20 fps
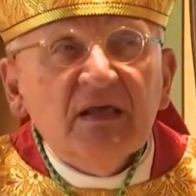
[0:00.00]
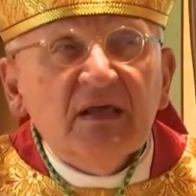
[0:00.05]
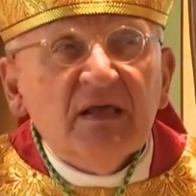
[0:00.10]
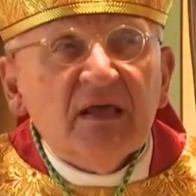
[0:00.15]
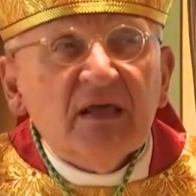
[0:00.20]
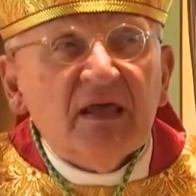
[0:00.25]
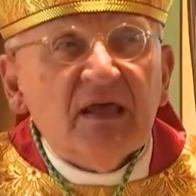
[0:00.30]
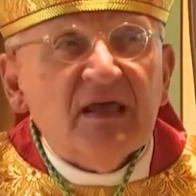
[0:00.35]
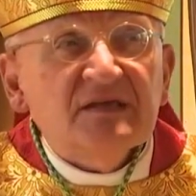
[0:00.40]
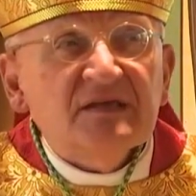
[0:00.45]

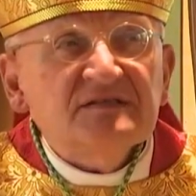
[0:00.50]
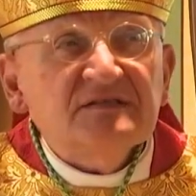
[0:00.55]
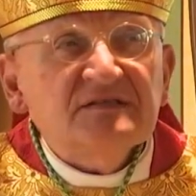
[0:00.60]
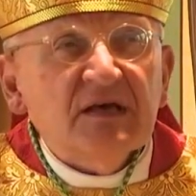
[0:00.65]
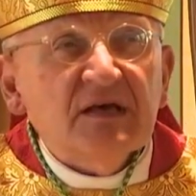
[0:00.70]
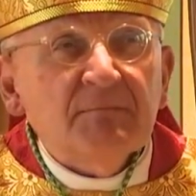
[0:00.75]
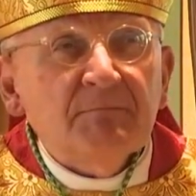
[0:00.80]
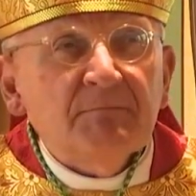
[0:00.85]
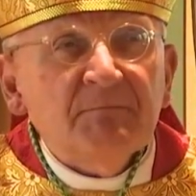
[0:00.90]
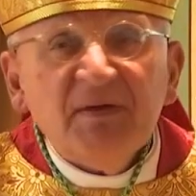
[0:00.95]
is
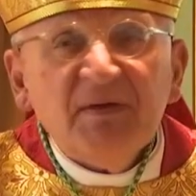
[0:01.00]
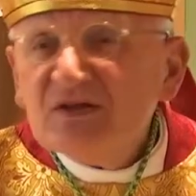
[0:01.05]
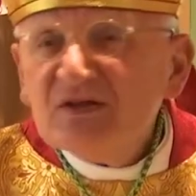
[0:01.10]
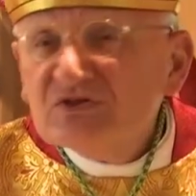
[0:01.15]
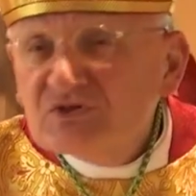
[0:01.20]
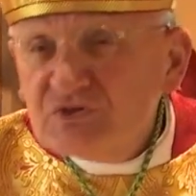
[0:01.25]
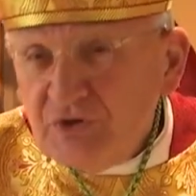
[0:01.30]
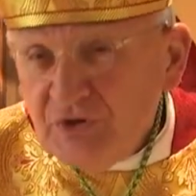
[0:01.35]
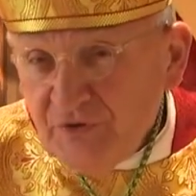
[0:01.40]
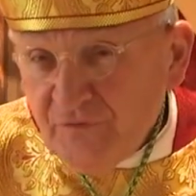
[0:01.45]

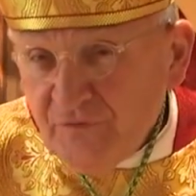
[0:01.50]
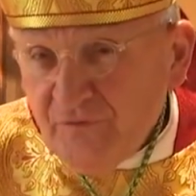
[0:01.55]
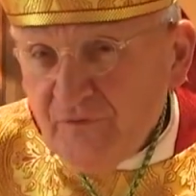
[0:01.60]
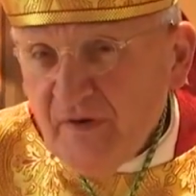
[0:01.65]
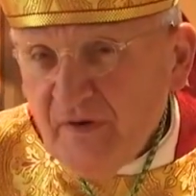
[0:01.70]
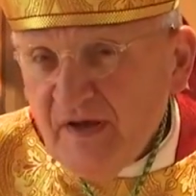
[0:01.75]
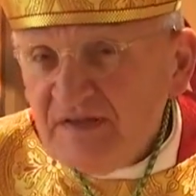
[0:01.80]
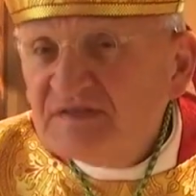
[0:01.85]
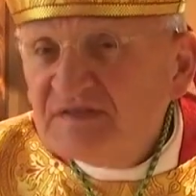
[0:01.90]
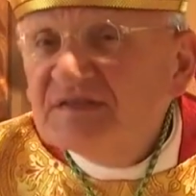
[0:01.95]
pictured for
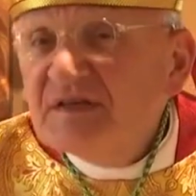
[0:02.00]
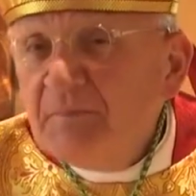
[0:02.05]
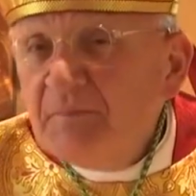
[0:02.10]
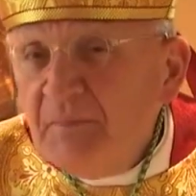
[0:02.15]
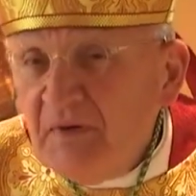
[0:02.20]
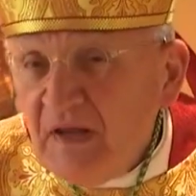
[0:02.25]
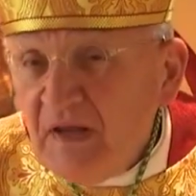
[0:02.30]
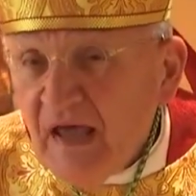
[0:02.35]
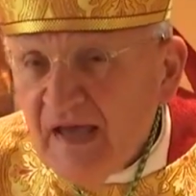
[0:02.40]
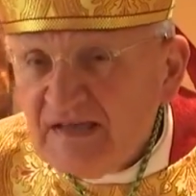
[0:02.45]
us,
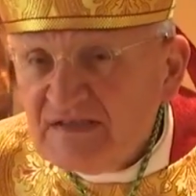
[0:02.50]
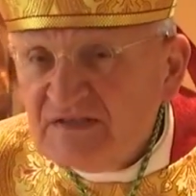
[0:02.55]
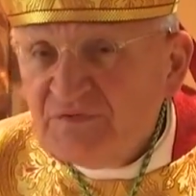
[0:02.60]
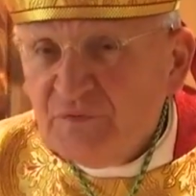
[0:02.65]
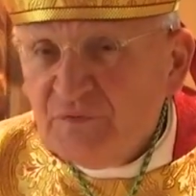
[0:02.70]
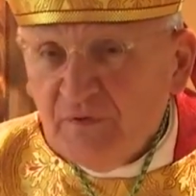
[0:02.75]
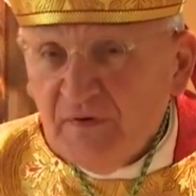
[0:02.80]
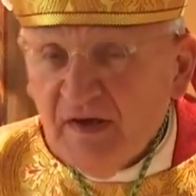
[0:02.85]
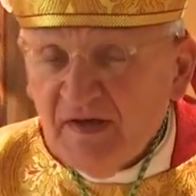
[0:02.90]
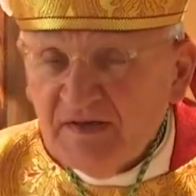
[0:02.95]
symbolized
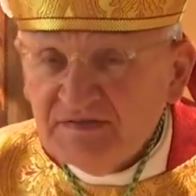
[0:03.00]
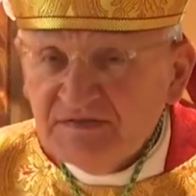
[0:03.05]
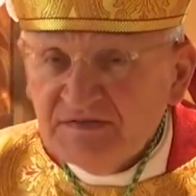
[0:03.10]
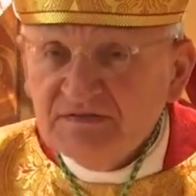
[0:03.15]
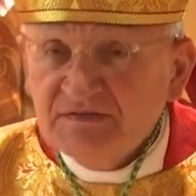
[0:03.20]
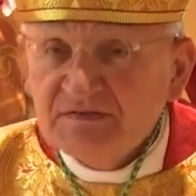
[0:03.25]
for us.